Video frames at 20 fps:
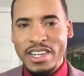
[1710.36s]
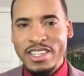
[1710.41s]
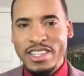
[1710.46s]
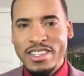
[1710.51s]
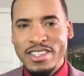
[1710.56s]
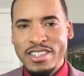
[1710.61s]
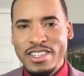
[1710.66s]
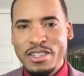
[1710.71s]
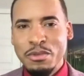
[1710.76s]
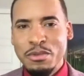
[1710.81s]

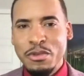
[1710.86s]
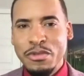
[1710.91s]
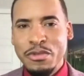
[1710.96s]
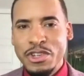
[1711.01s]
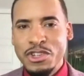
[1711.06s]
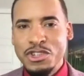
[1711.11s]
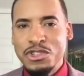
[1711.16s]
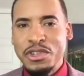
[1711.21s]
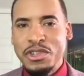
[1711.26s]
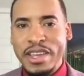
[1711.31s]
Disease
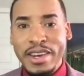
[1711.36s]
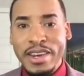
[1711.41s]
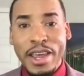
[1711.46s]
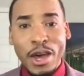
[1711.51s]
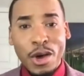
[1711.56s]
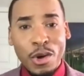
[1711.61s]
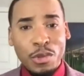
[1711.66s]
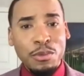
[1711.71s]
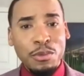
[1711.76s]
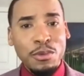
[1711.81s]
Prevention and
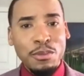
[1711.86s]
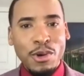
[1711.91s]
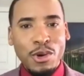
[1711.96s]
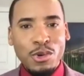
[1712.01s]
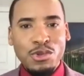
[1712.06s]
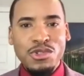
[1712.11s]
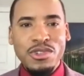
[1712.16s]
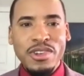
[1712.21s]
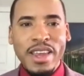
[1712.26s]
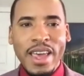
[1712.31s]
Health
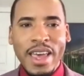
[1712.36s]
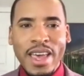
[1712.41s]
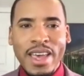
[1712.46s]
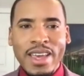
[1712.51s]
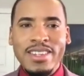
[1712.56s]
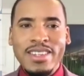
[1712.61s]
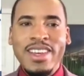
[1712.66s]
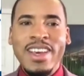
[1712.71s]
Promotion at